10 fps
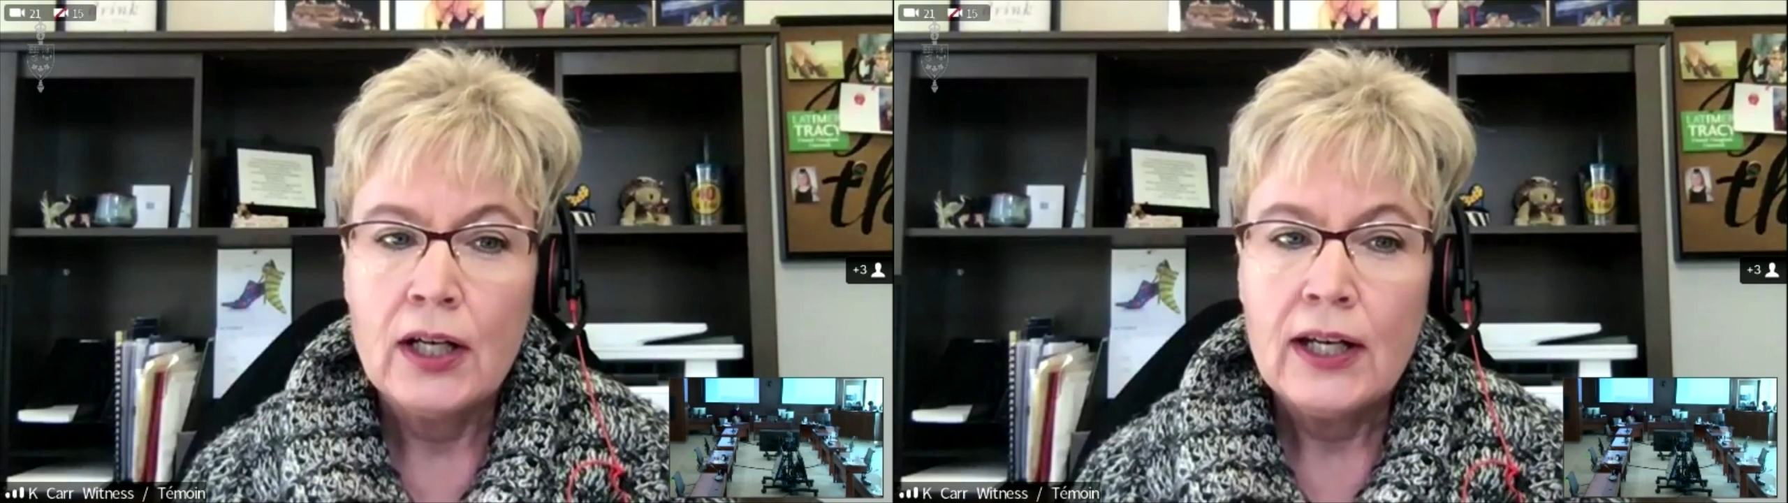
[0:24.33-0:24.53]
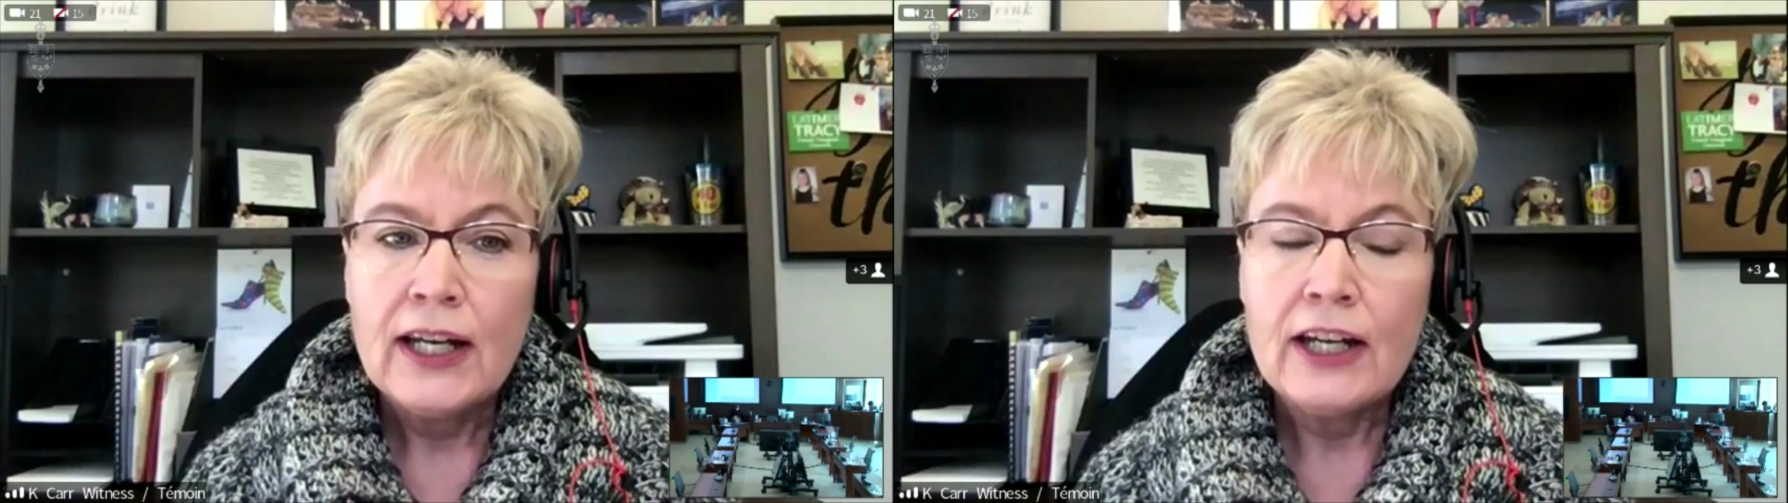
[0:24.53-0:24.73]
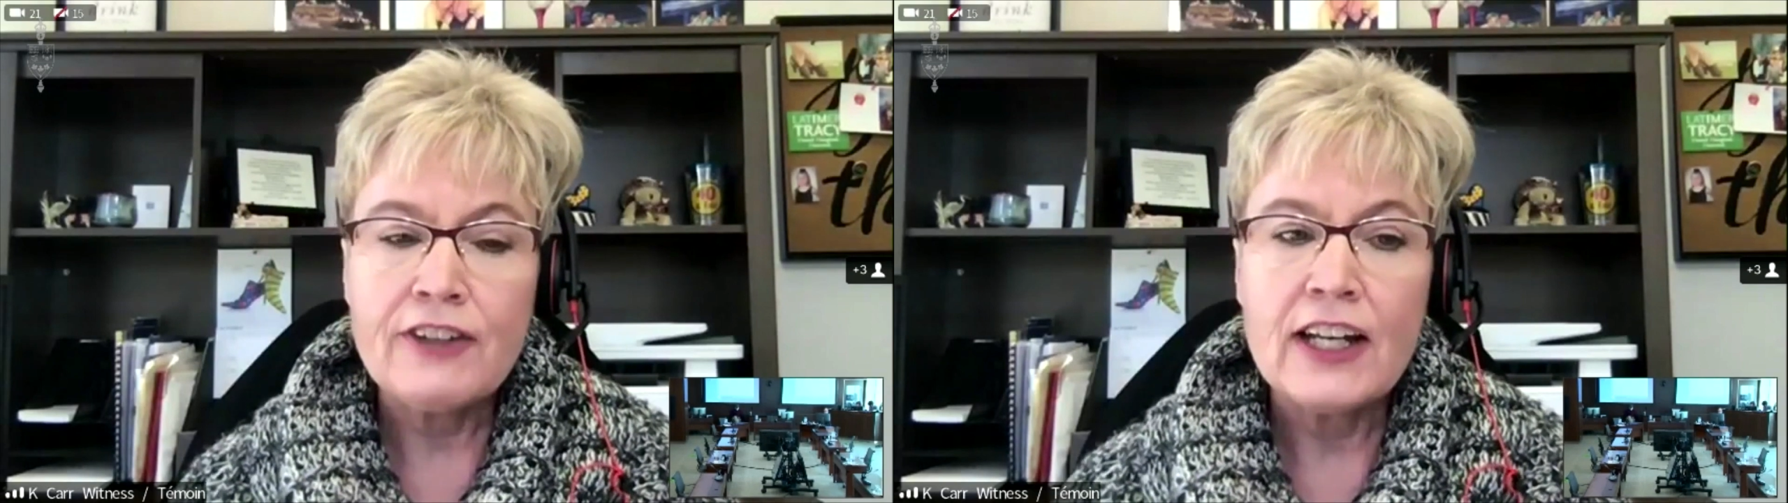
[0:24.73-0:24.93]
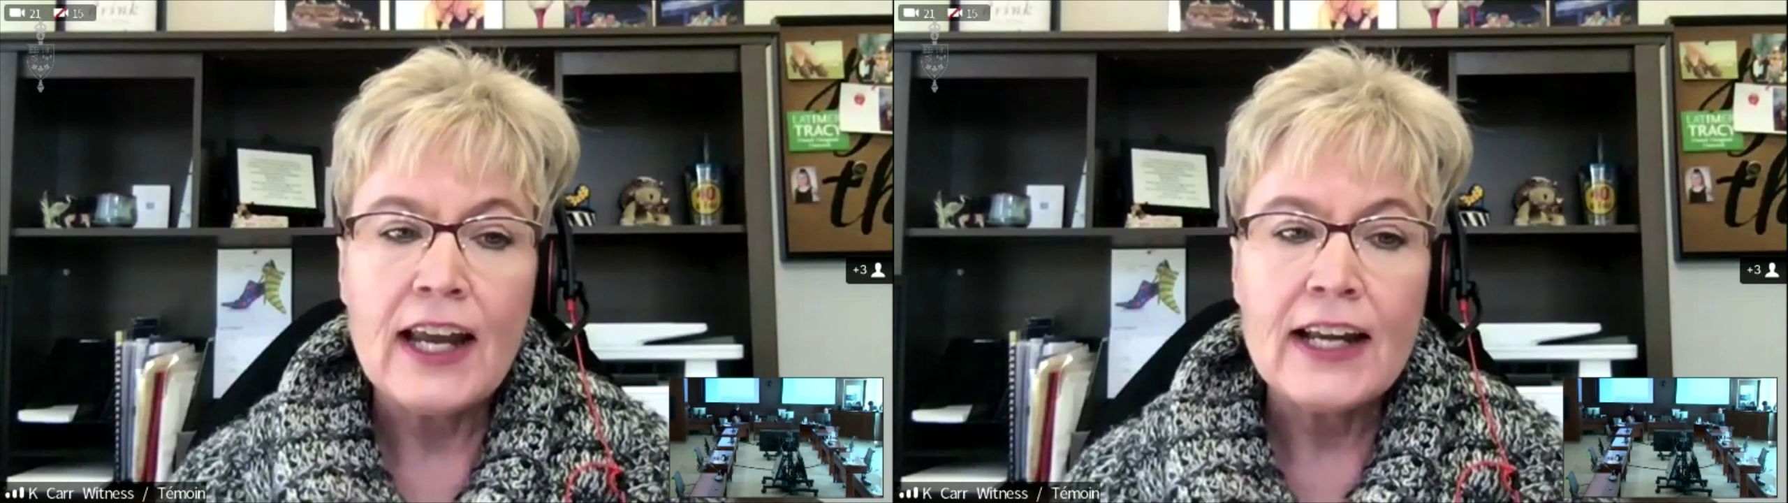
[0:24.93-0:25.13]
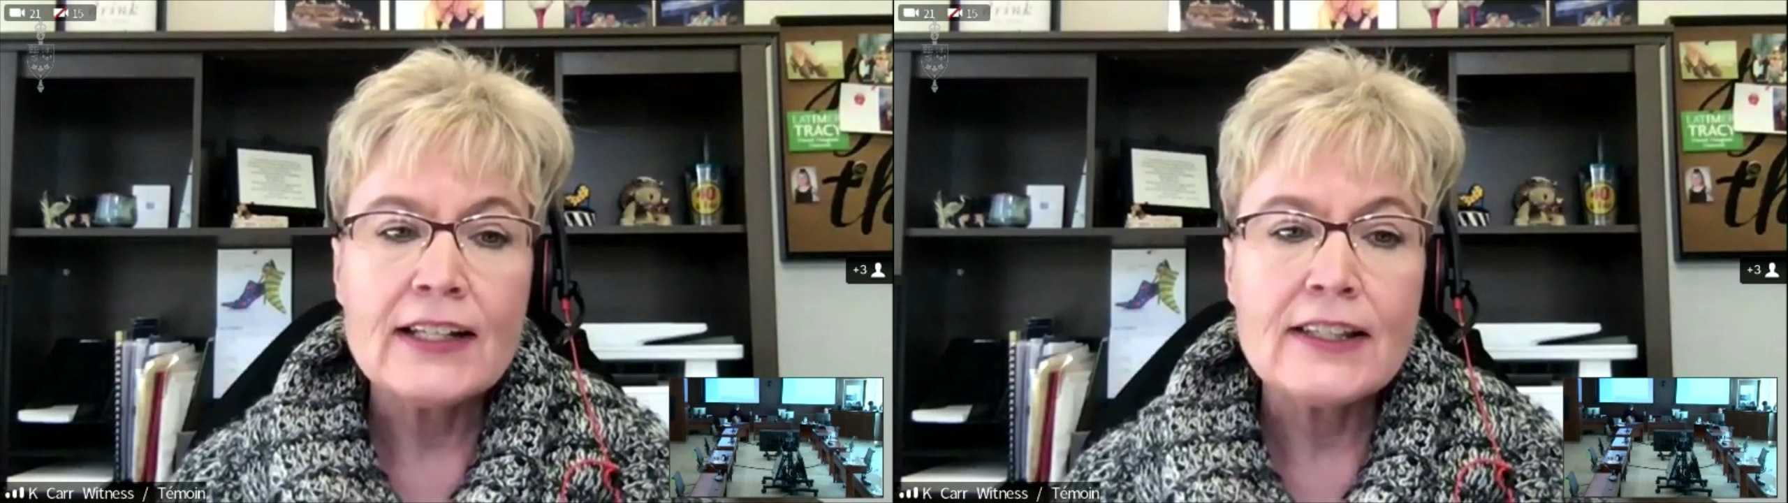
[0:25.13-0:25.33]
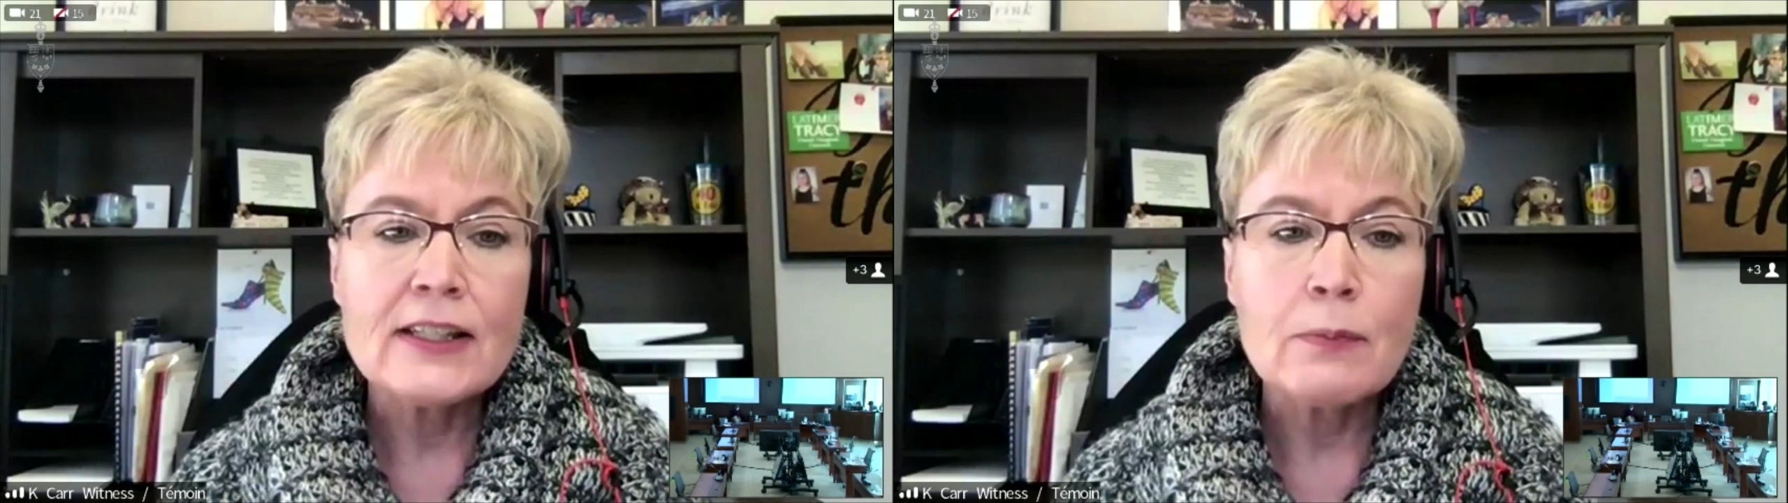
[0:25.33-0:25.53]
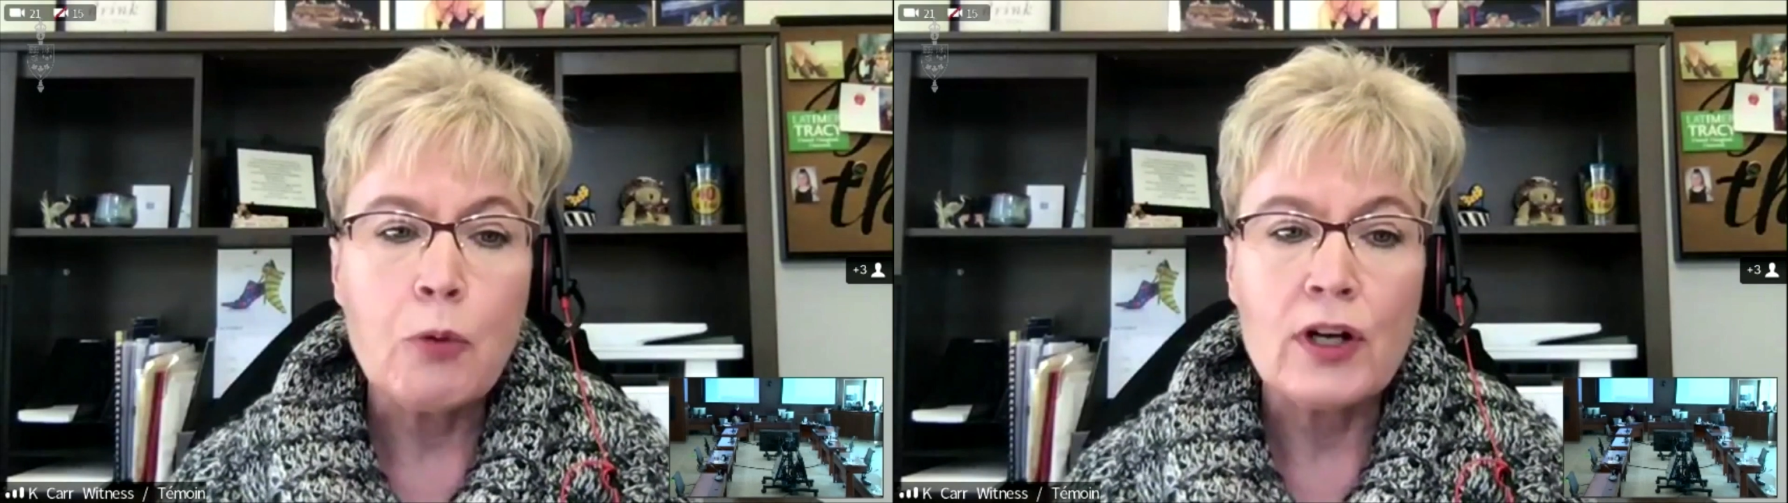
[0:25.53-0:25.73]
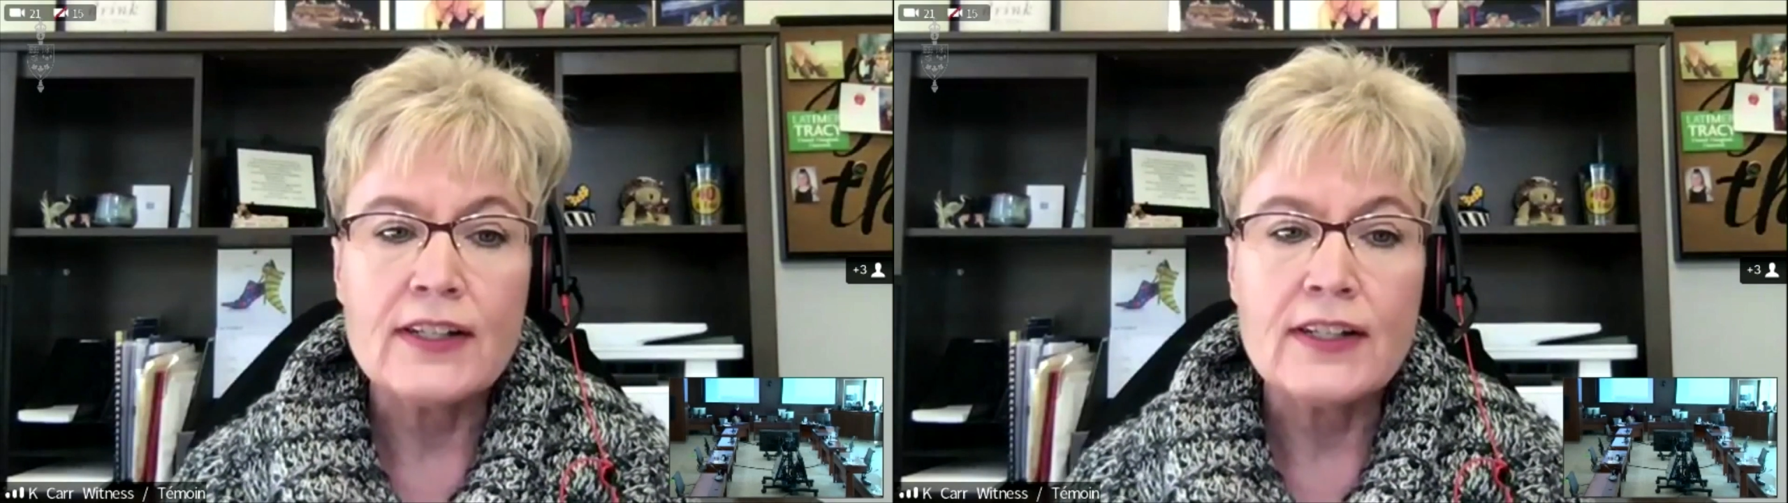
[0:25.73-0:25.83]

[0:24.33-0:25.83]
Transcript: If Canadians supported